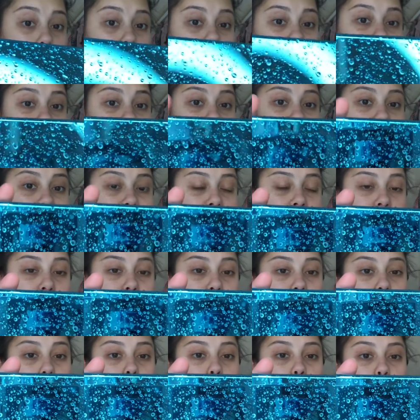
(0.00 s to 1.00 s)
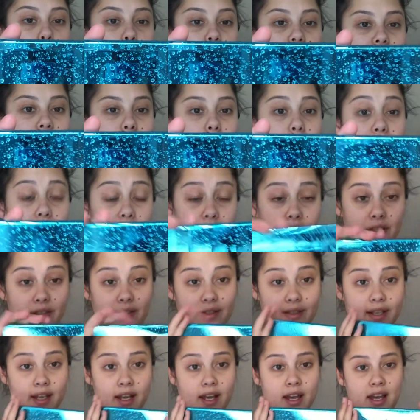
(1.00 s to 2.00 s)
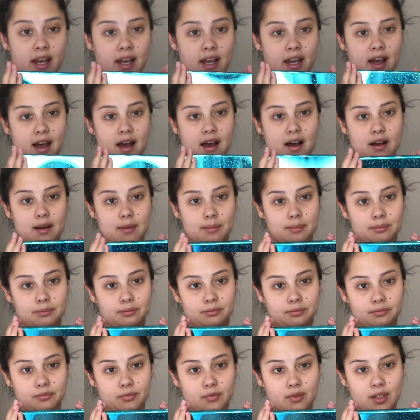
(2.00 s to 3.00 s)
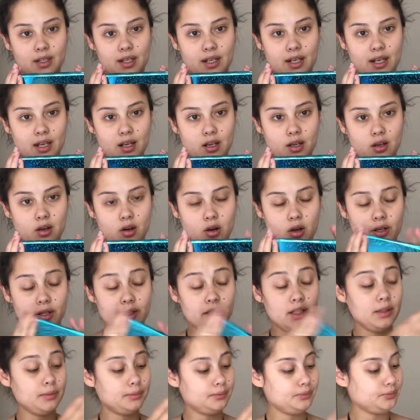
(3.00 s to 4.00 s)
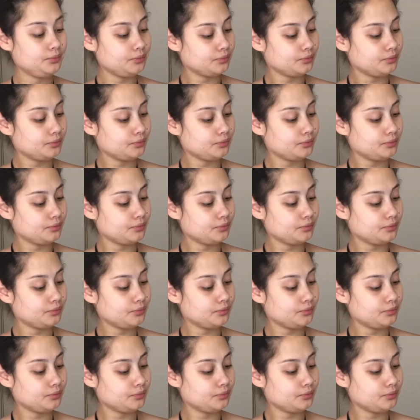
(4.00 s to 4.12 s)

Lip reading: looks like it has actual water splashes on it,